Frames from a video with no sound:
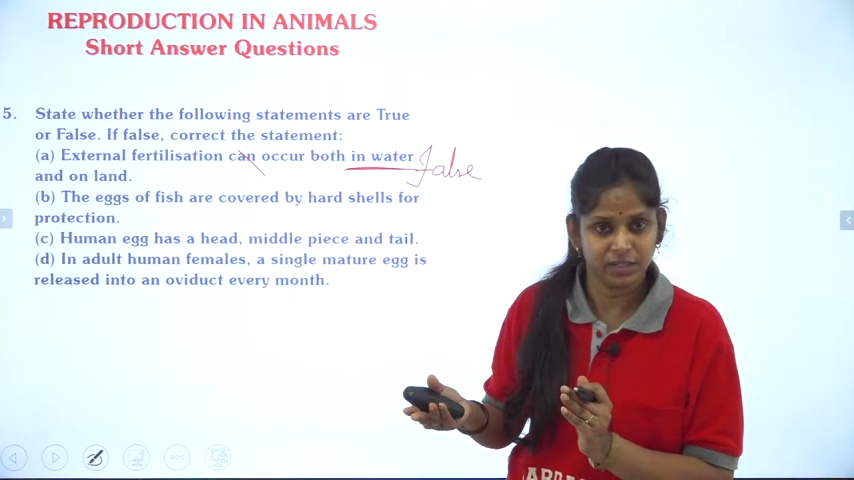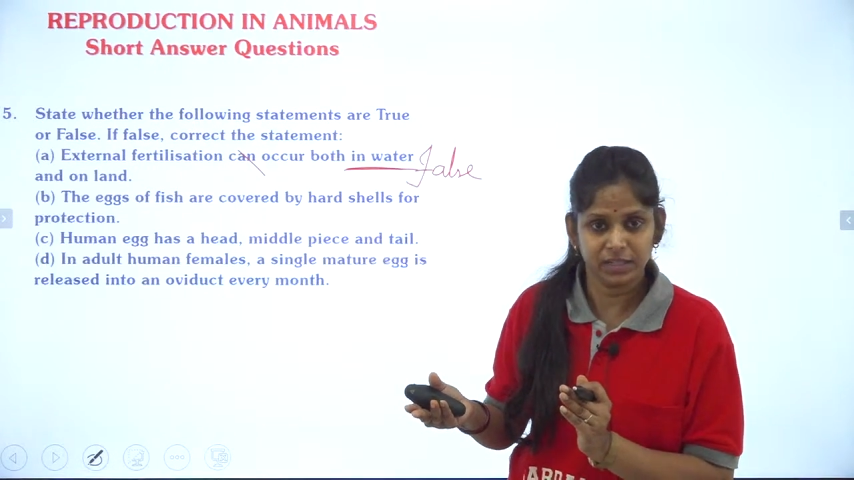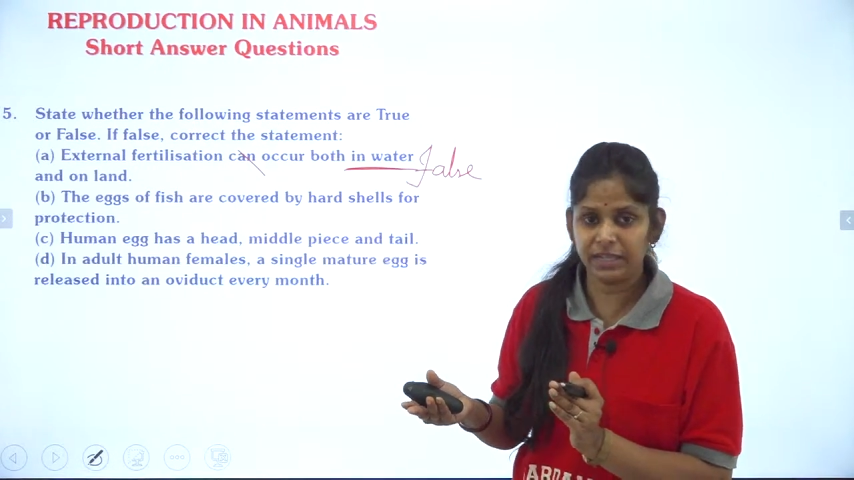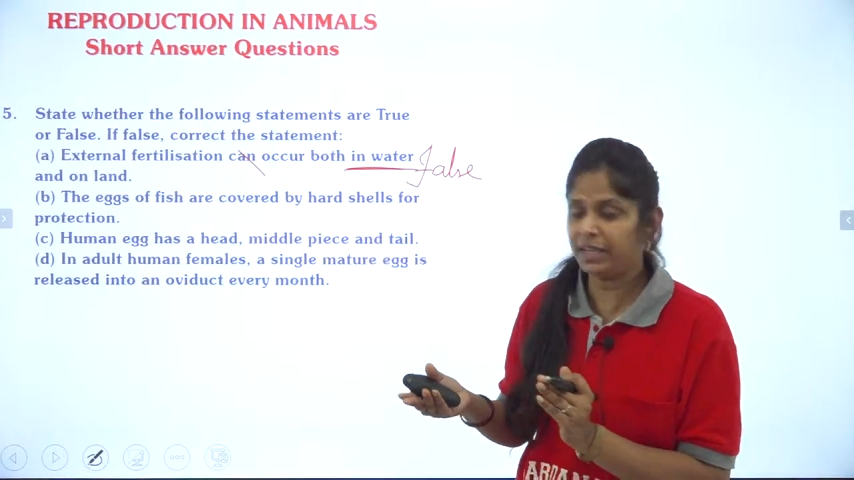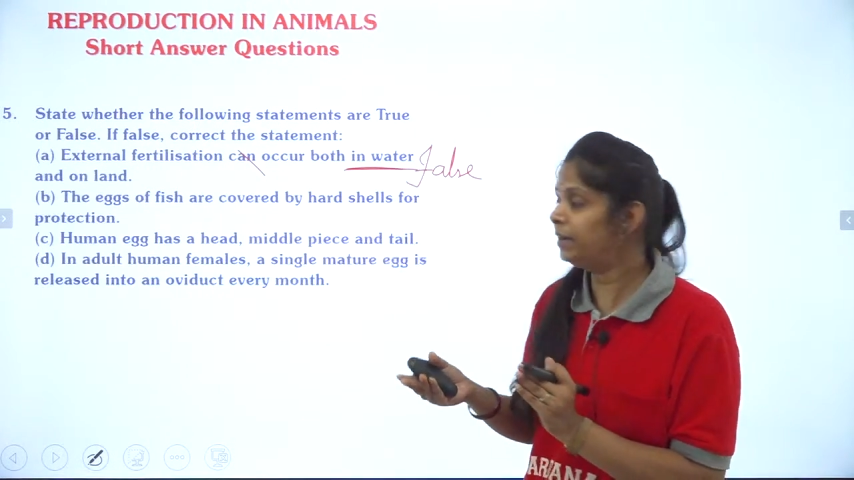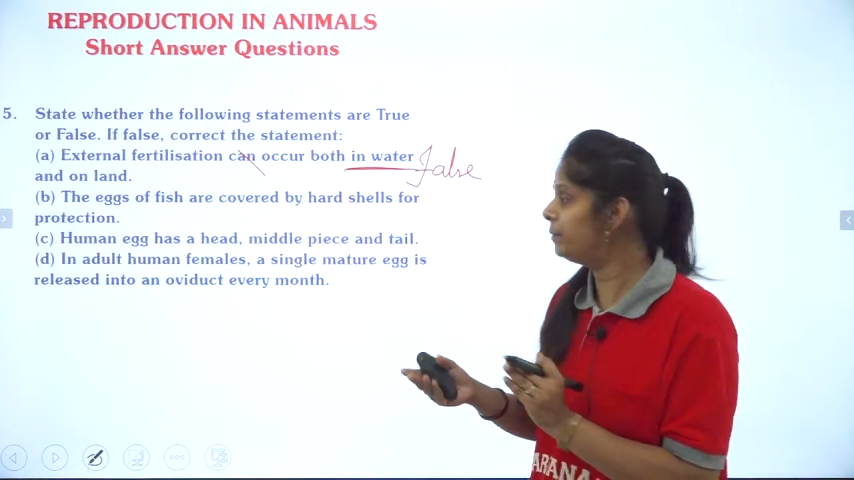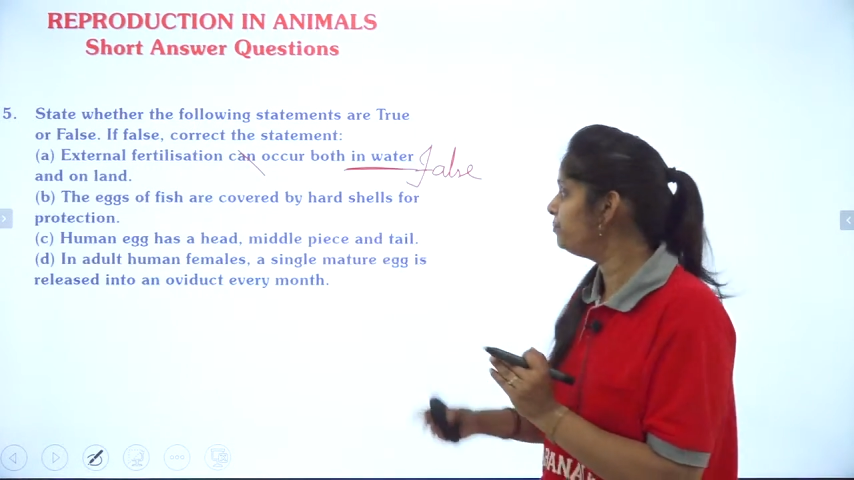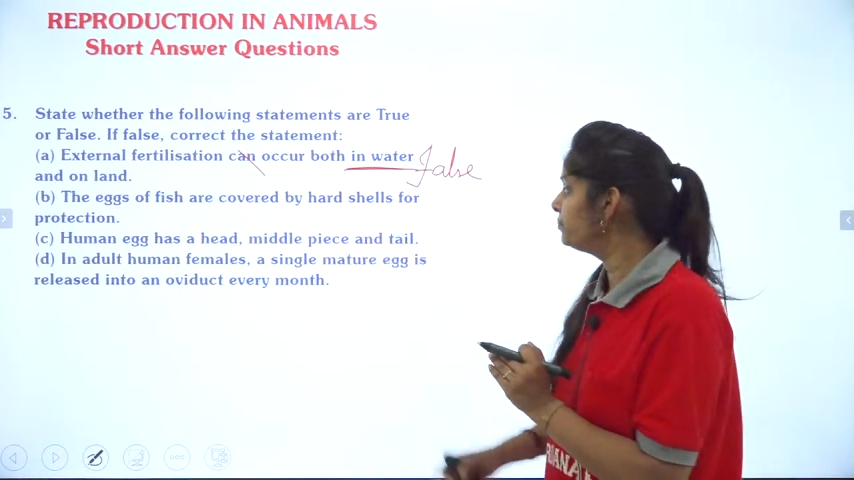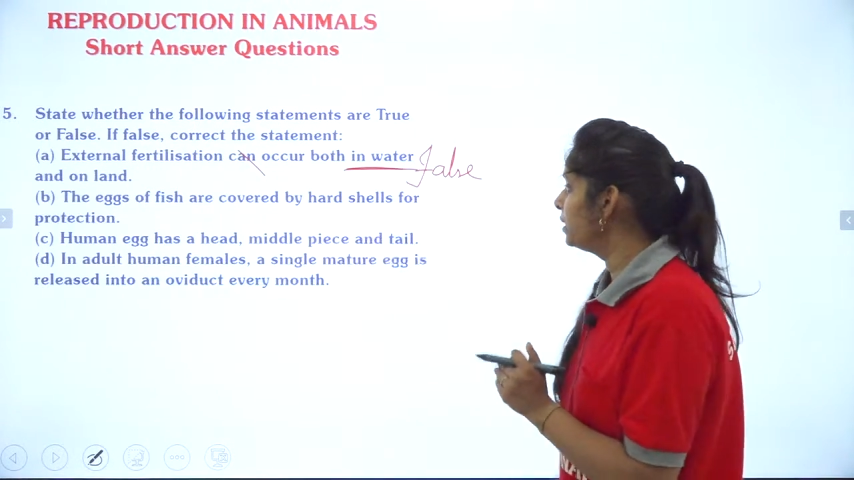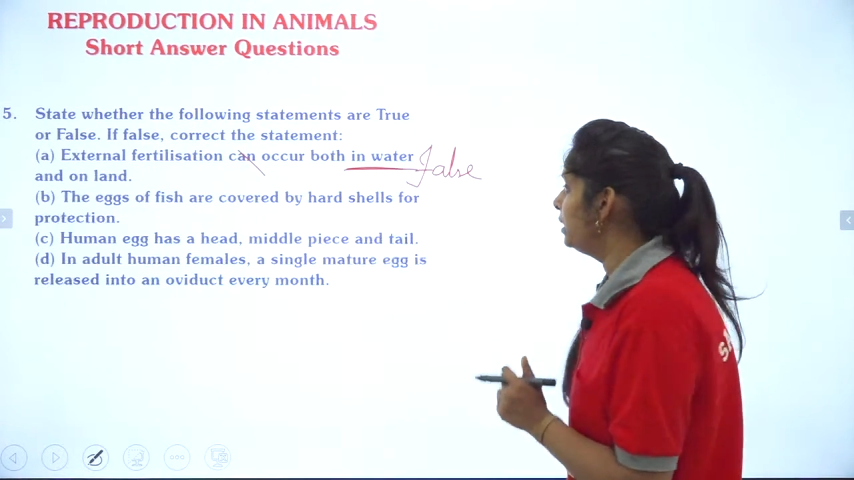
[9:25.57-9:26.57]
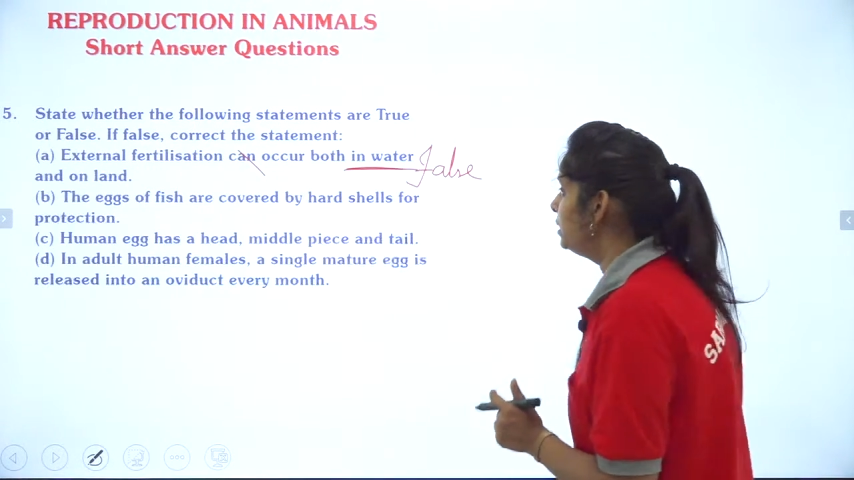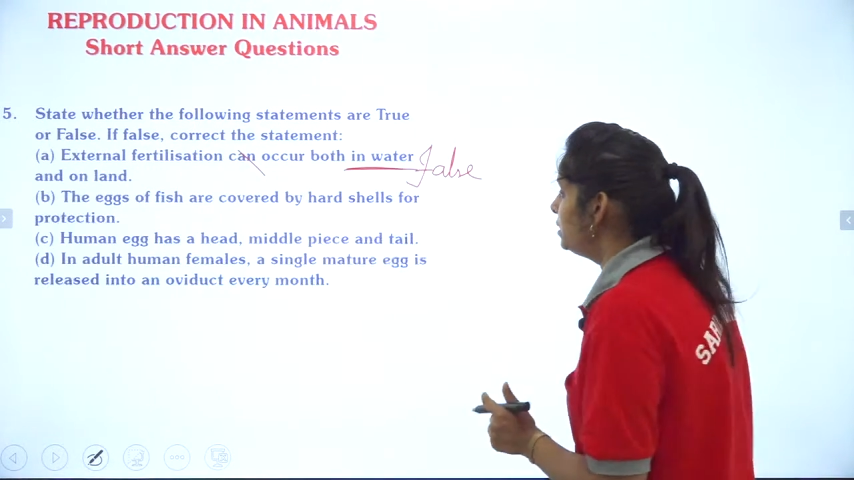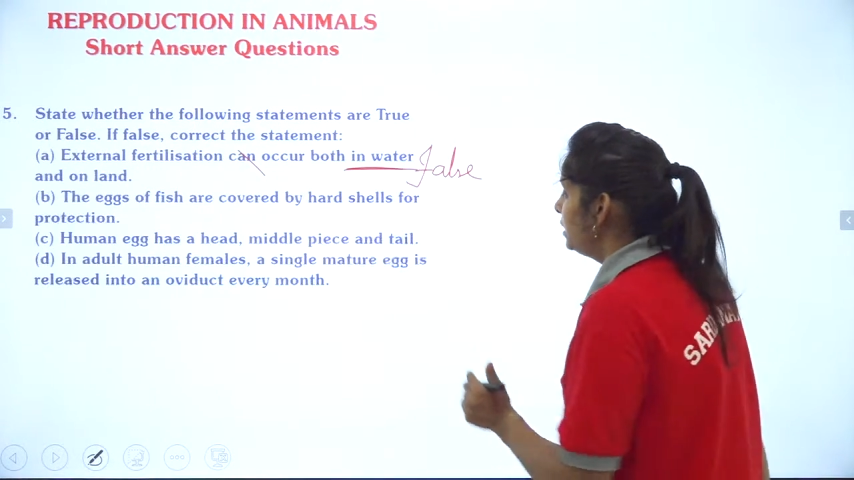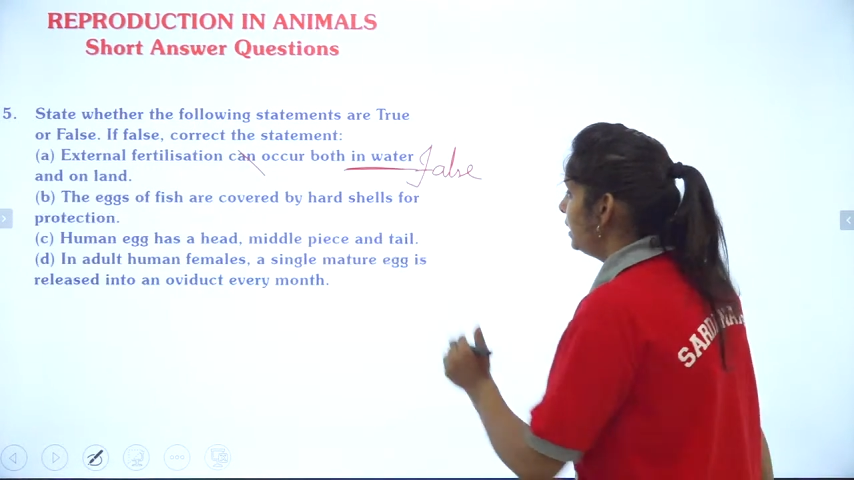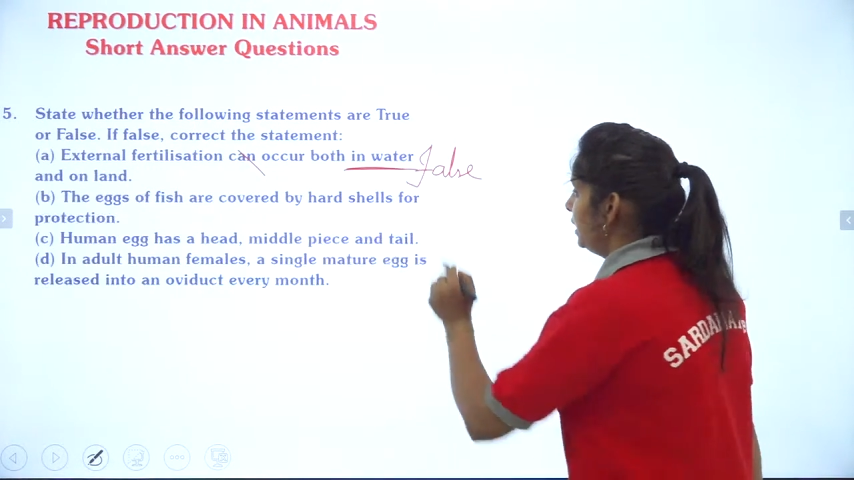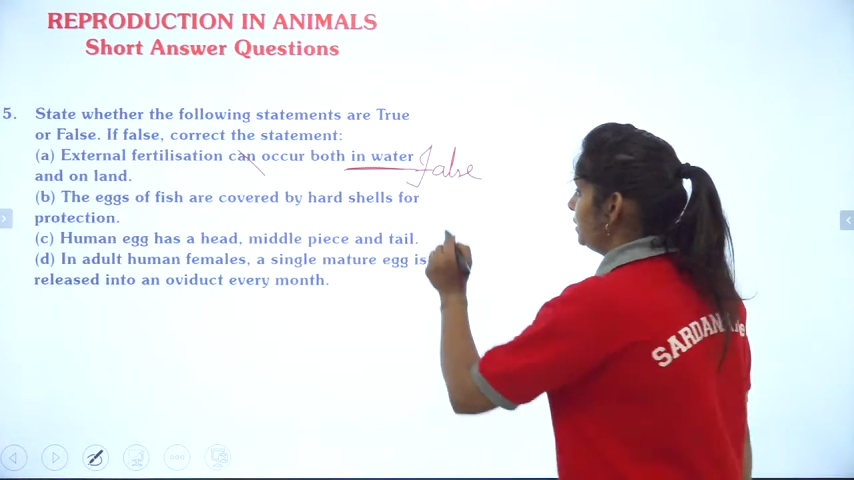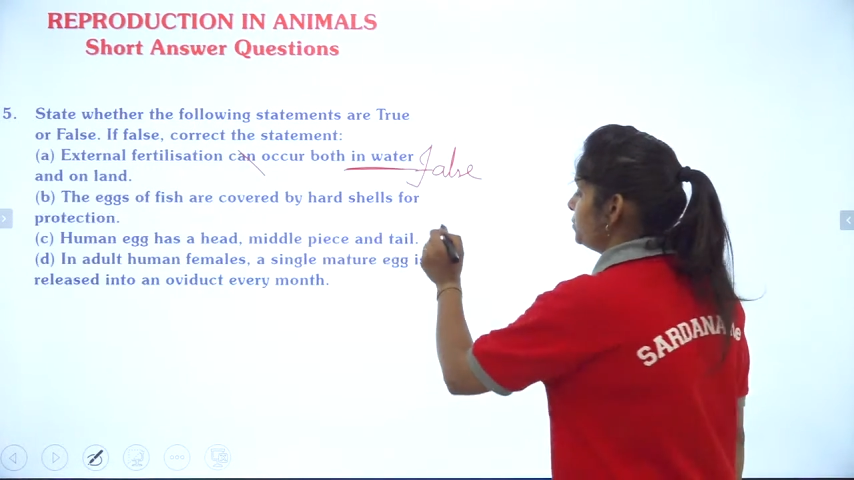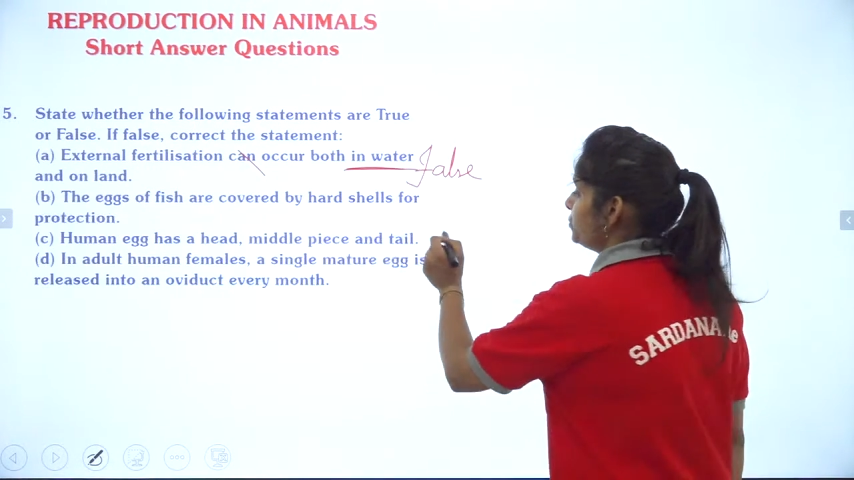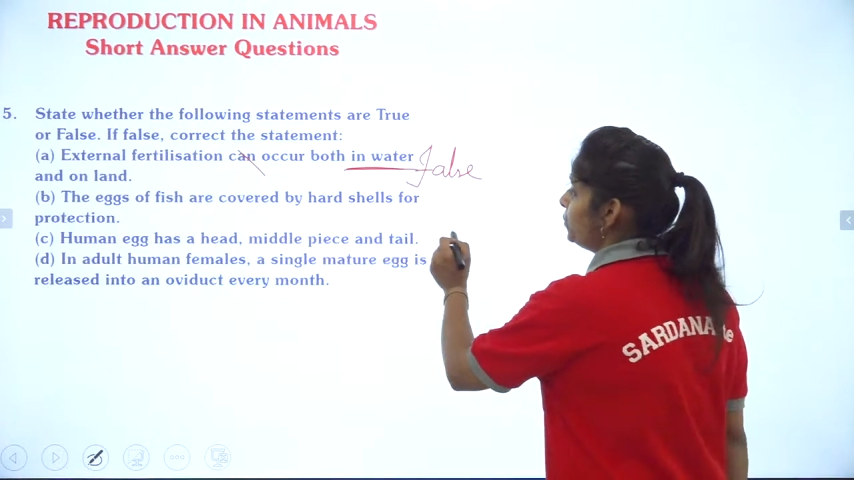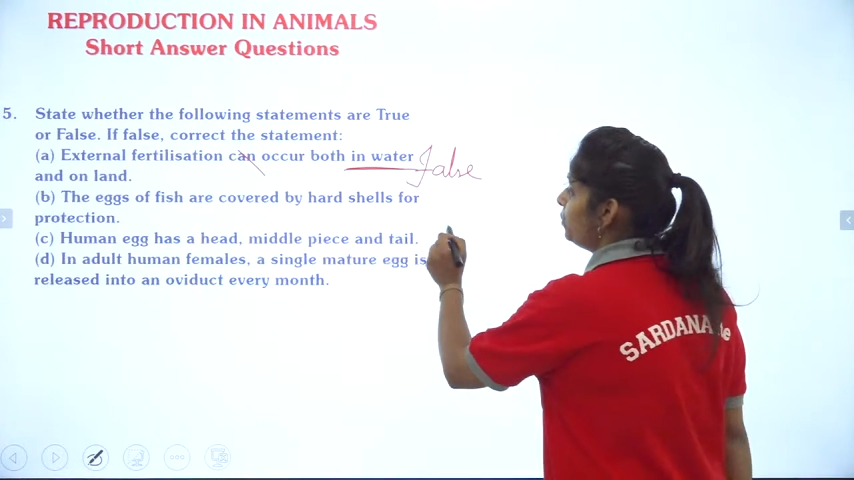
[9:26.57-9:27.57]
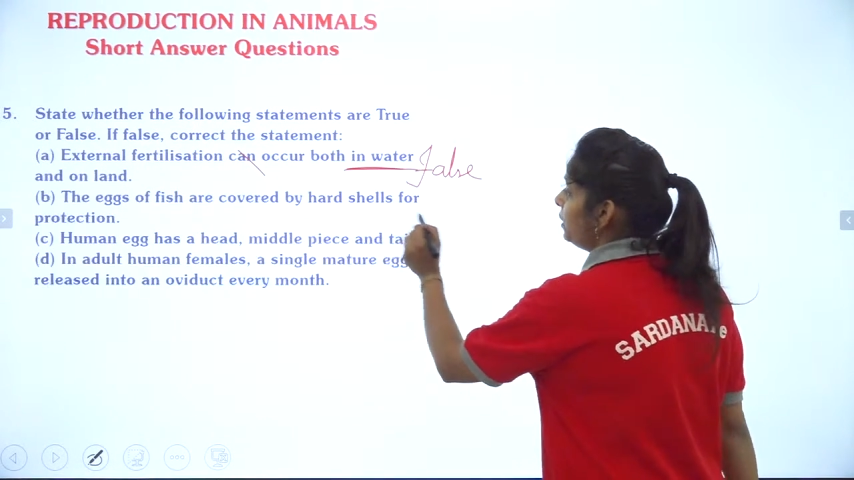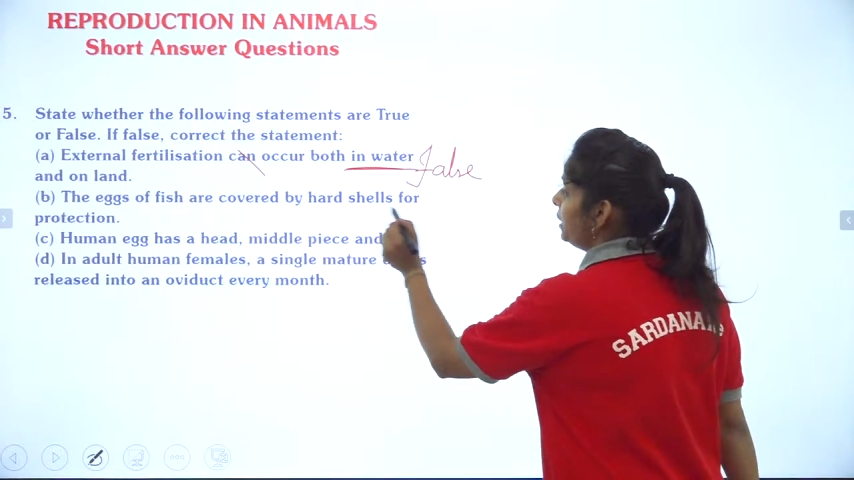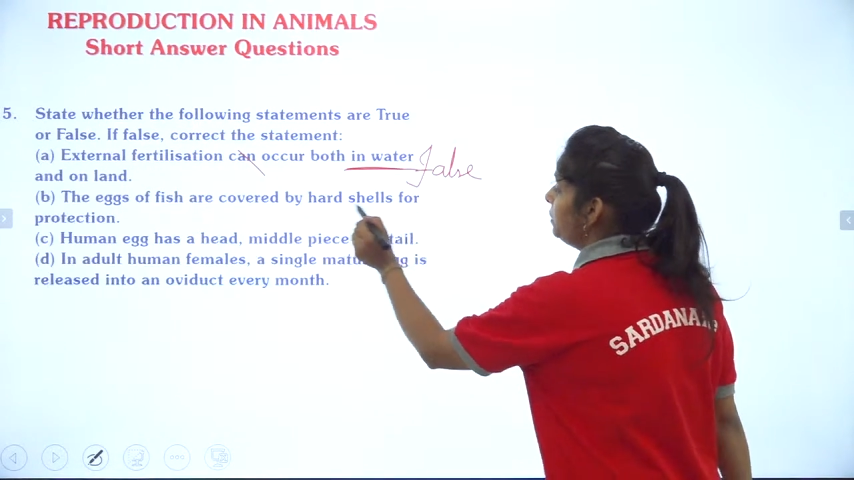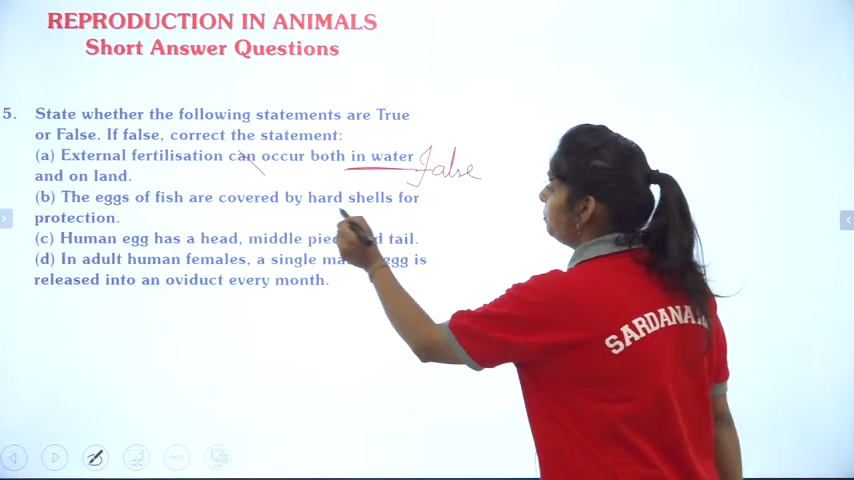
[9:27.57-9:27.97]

Clear? So in